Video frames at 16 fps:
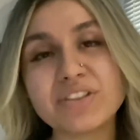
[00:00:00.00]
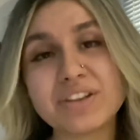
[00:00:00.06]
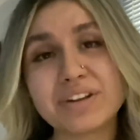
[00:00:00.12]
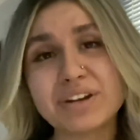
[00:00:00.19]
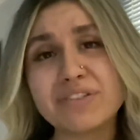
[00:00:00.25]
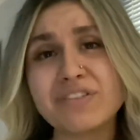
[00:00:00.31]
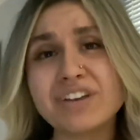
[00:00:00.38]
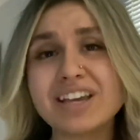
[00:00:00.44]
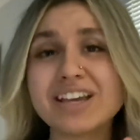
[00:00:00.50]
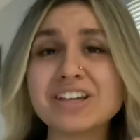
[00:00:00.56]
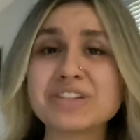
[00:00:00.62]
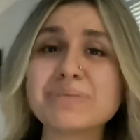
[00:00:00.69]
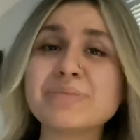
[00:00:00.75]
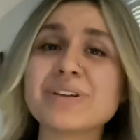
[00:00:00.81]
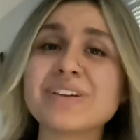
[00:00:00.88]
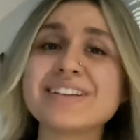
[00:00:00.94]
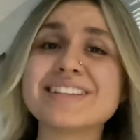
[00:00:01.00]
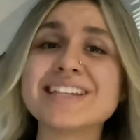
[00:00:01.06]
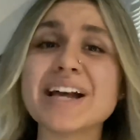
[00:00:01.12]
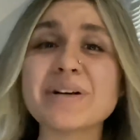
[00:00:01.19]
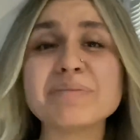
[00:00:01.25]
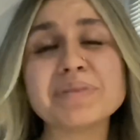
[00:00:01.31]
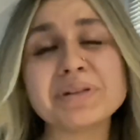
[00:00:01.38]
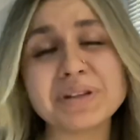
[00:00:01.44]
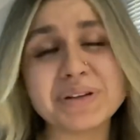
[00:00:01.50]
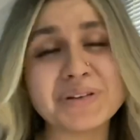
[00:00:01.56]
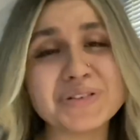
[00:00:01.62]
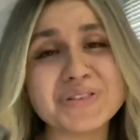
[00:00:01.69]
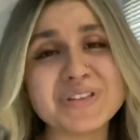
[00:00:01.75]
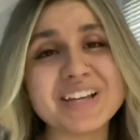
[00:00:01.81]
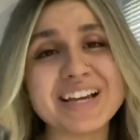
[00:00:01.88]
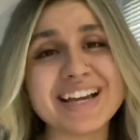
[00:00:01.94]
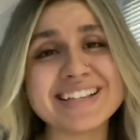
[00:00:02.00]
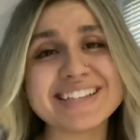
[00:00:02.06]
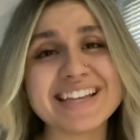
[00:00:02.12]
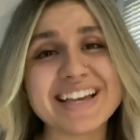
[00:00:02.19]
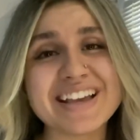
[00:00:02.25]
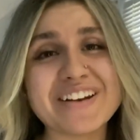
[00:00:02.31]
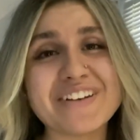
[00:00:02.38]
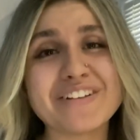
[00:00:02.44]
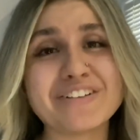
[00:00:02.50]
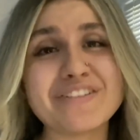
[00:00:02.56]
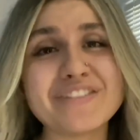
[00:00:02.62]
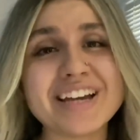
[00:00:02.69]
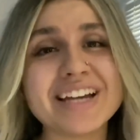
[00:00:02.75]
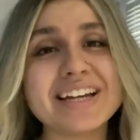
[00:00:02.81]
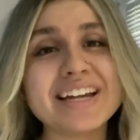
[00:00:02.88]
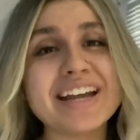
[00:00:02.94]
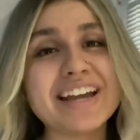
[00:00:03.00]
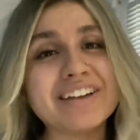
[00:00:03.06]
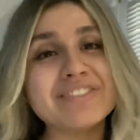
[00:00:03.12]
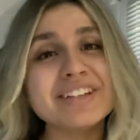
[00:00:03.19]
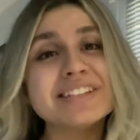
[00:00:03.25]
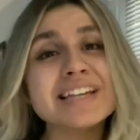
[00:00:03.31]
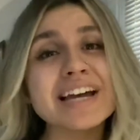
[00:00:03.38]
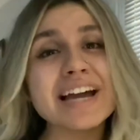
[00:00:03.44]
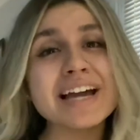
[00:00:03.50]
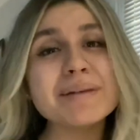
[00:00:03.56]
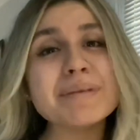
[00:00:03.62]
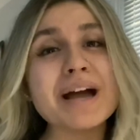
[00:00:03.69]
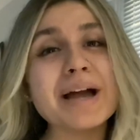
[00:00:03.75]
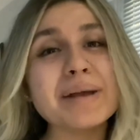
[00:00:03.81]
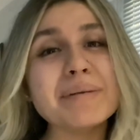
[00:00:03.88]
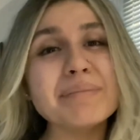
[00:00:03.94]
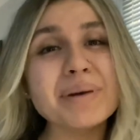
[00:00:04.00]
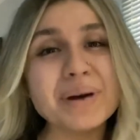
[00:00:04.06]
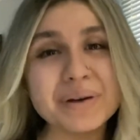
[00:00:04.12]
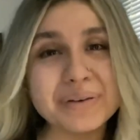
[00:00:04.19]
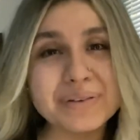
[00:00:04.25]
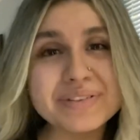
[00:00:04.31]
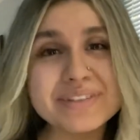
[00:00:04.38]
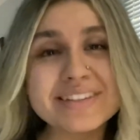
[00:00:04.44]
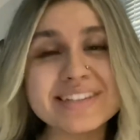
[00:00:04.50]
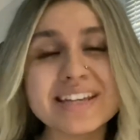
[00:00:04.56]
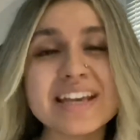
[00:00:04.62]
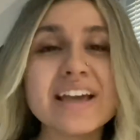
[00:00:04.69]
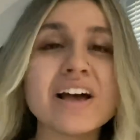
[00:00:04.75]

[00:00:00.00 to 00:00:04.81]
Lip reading: the notification bell down below so you guys can get notified every time I post.